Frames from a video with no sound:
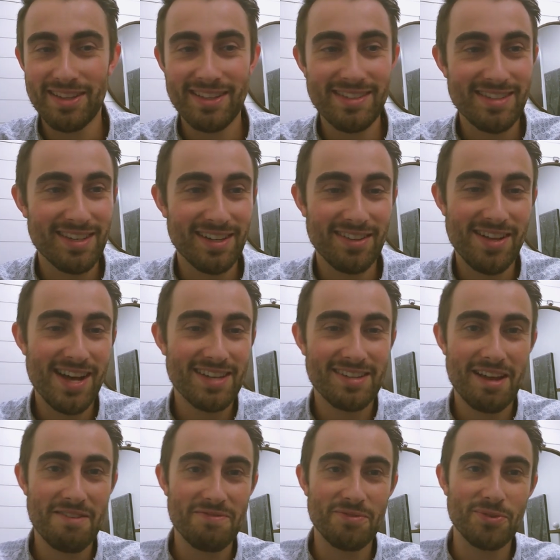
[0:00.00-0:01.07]
at least the glass
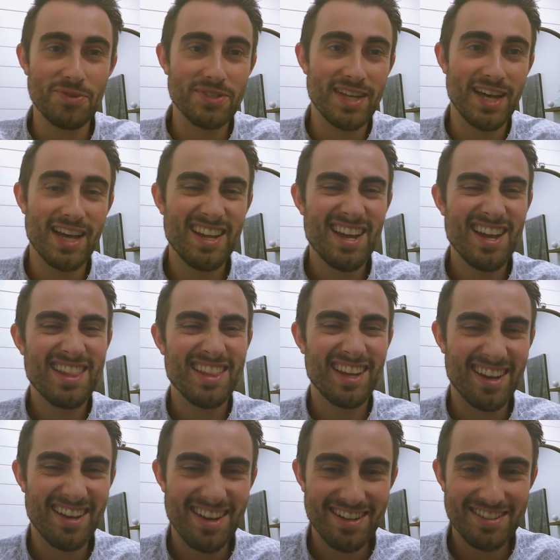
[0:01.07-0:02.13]
half full is that the
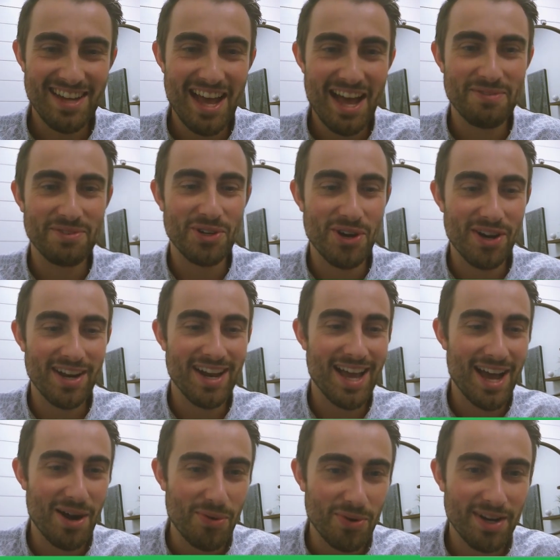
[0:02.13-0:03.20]
Canucks have gotten
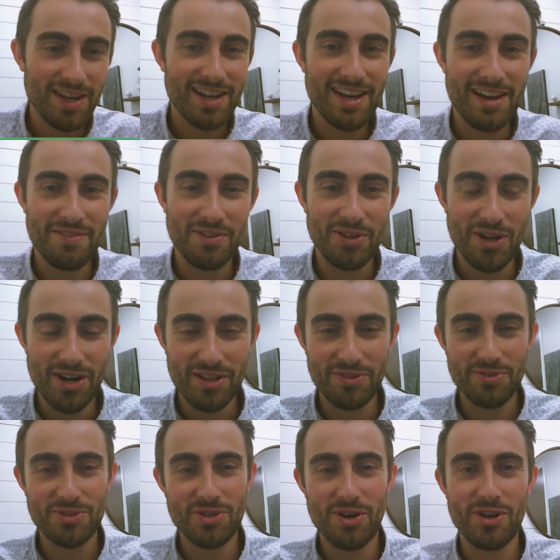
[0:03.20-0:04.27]
out of a lot of
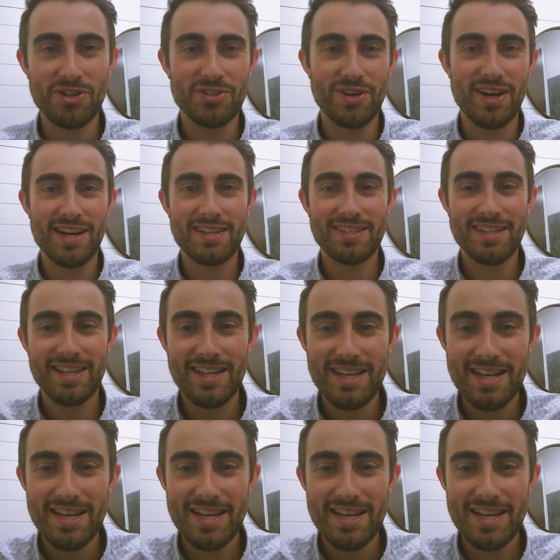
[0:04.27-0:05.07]
those contracts.